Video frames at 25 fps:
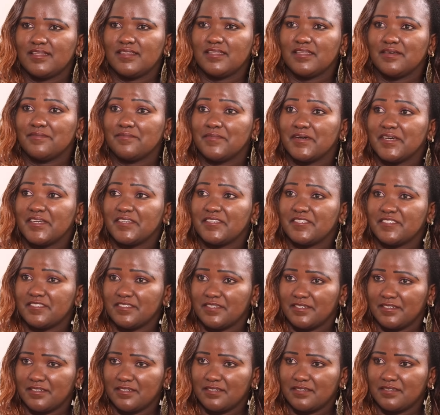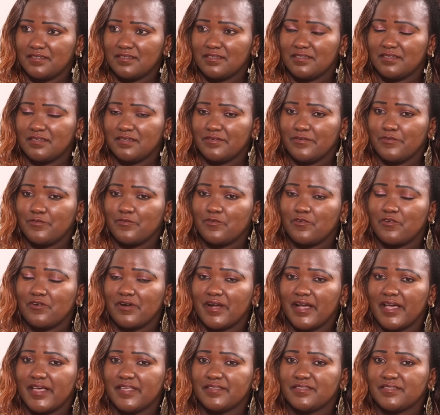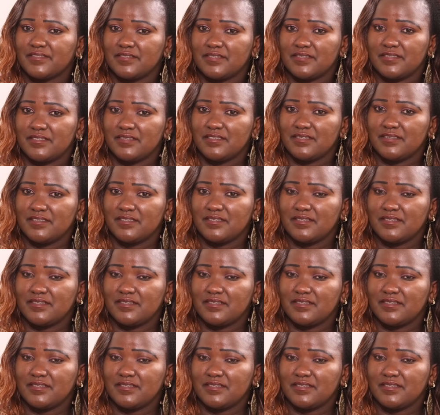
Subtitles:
na maisha. Uko kazi,